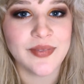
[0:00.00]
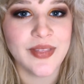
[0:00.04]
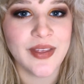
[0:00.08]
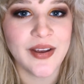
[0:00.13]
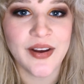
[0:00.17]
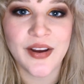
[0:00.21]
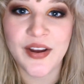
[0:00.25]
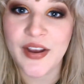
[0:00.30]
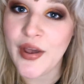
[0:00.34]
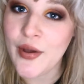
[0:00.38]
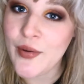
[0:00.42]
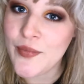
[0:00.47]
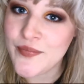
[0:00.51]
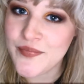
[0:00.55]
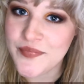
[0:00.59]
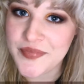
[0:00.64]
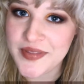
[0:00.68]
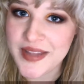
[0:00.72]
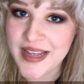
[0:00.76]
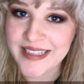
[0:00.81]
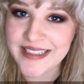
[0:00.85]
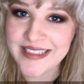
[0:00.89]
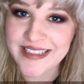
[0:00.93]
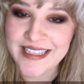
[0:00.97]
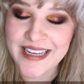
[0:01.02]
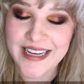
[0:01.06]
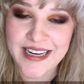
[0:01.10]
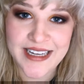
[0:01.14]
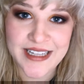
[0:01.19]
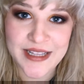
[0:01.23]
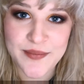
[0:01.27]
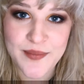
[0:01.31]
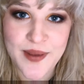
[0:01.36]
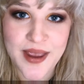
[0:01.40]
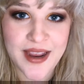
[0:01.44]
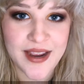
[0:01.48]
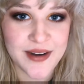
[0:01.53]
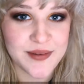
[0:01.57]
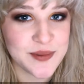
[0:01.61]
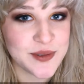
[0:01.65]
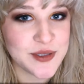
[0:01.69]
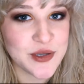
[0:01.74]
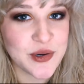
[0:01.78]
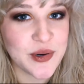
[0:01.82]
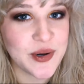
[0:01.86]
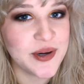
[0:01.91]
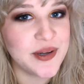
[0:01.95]
There you go, and that's the end of the makeup
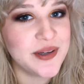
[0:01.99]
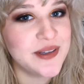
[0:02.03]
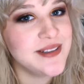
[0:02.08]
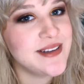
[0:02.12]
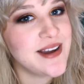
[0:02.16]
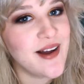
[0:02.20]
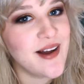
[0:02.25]
tutorial.